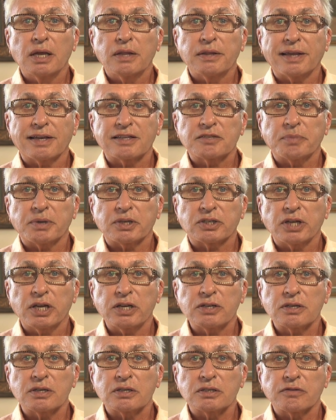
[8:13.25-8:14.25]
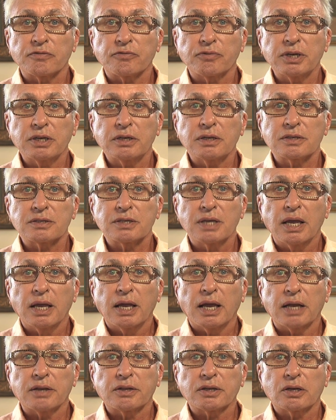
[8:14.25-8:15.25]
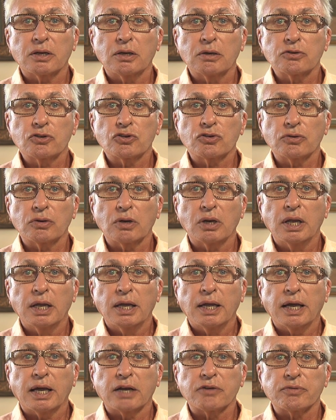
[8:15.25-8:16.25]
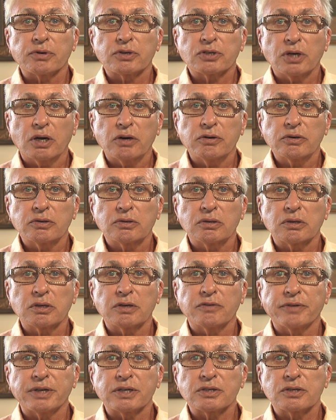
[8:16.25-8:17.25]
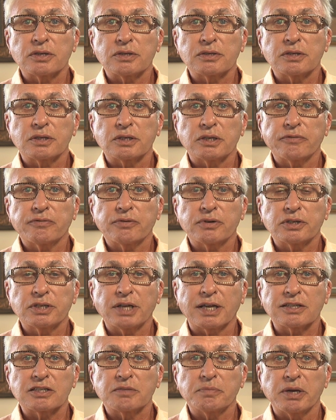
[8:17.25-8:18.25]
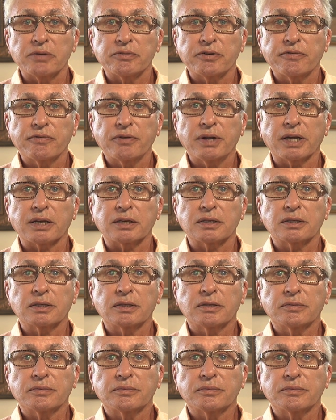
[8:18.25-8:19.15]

the expectations of readers, and the cultural and rhetorical conventions that different texts may reflect.